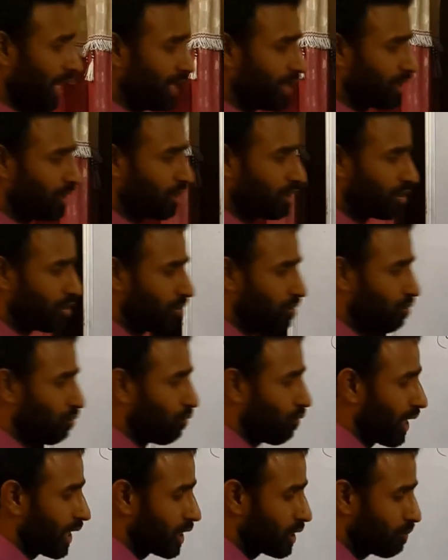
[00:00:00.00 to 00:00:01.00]
And
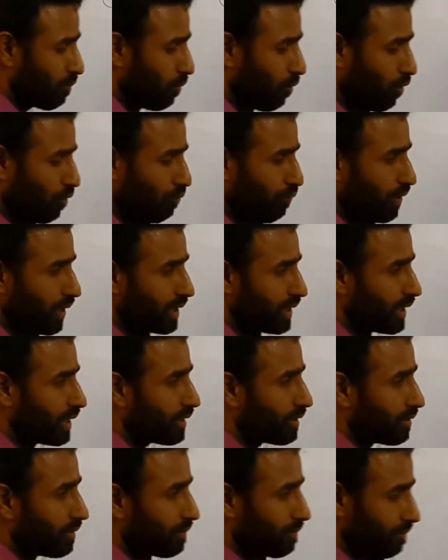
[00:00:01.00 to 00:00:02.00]
to explore
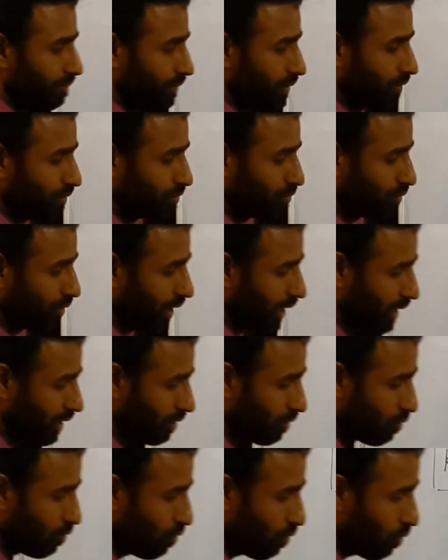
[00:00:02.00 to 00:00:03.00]
further, you
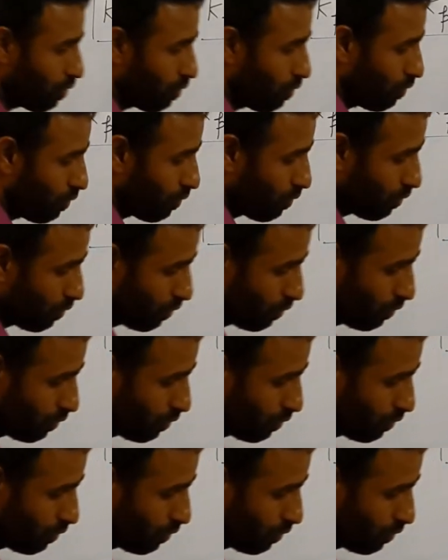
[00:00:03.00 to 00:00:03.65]
can go